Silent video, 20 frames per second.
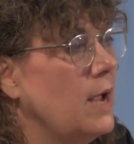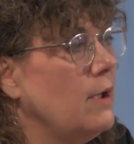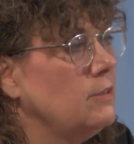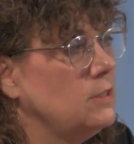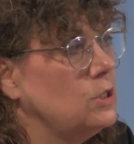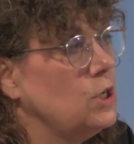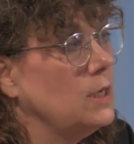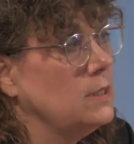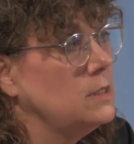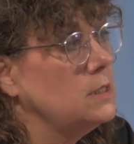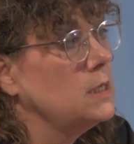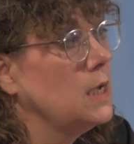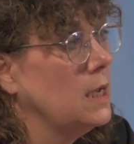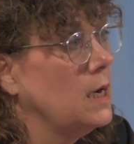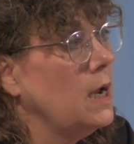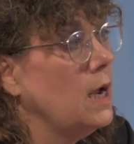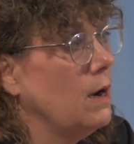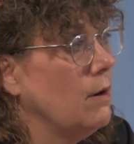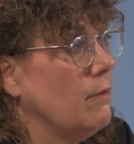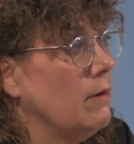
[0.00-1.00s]
now it starts to get
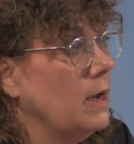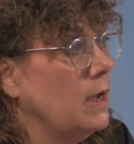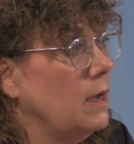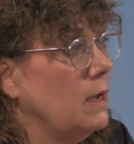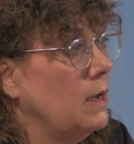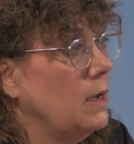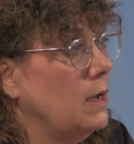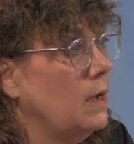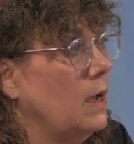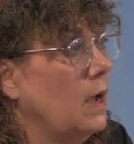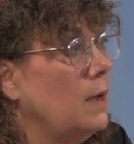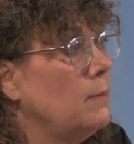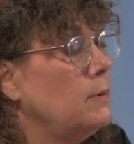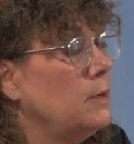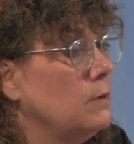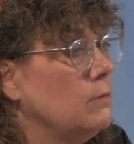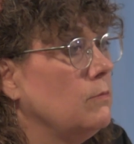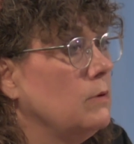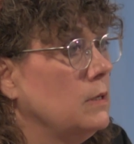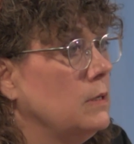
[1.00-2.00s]
hairy. I
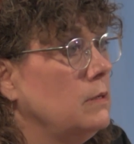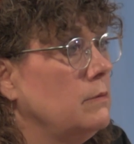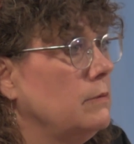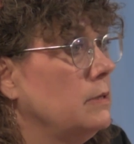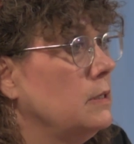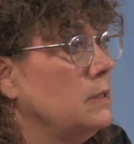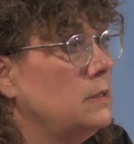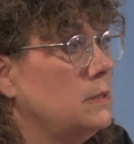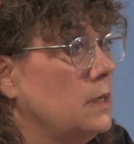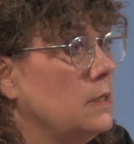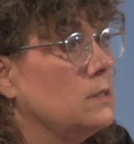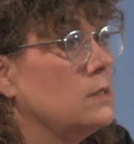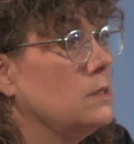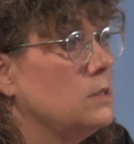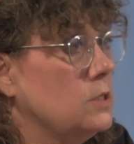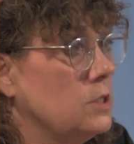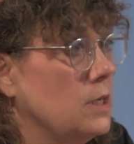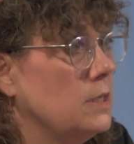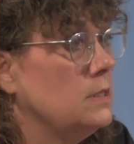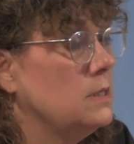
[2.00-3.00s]
mean, it really, really does.
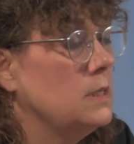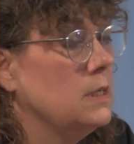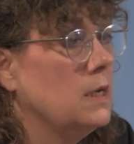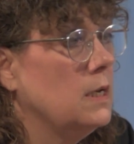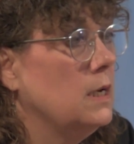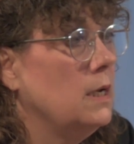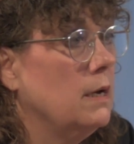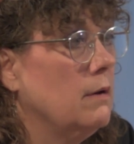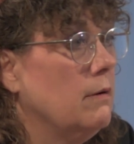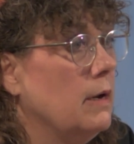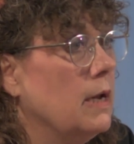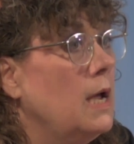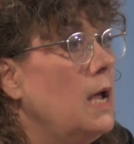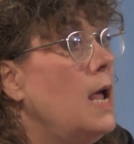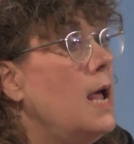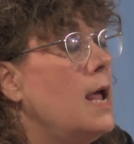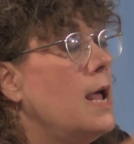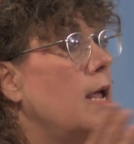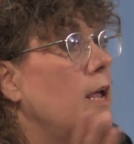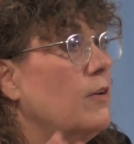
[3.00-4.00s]
It starts to get hairy.
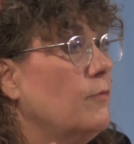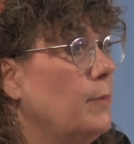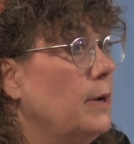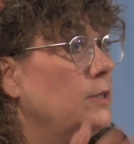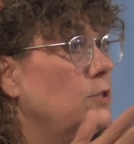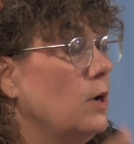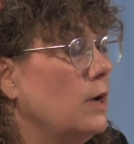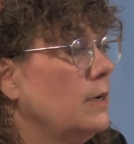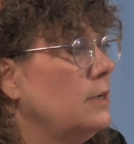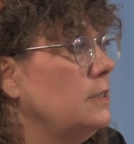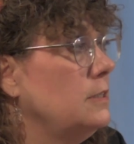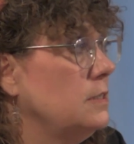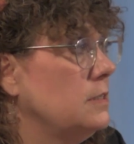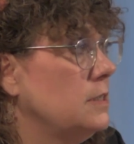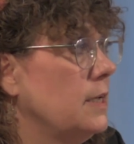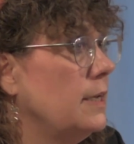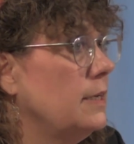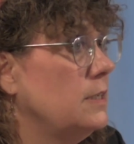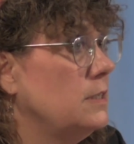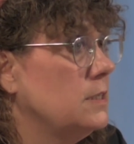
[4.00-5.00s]
If my daughter
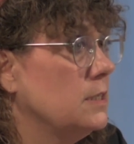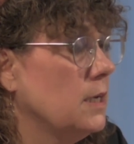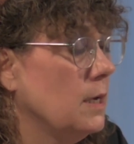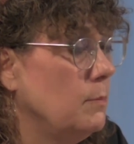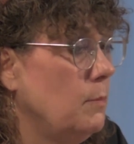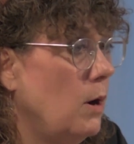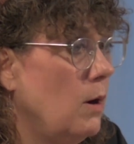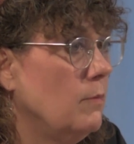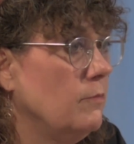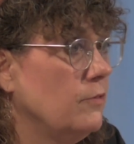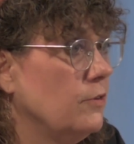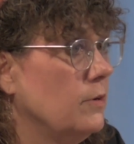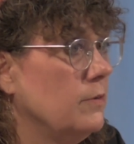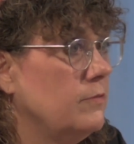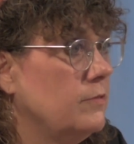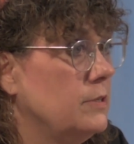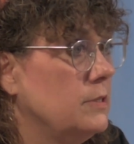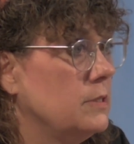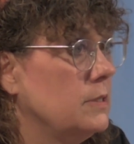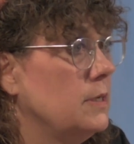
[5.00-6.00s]
decided to come home for a
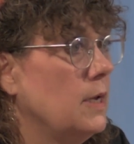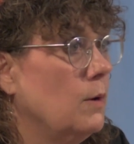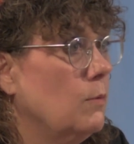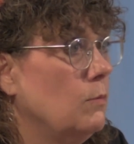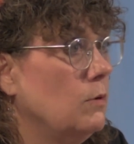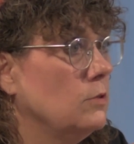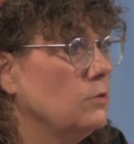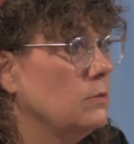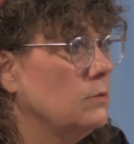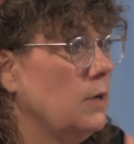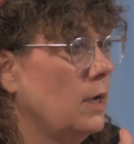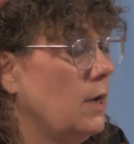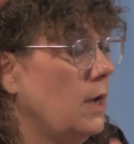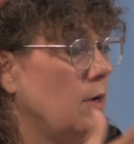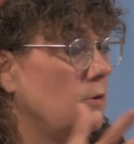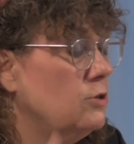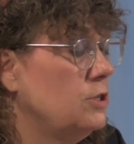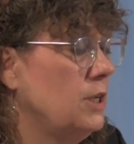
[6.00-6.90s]
visit now, well, uh,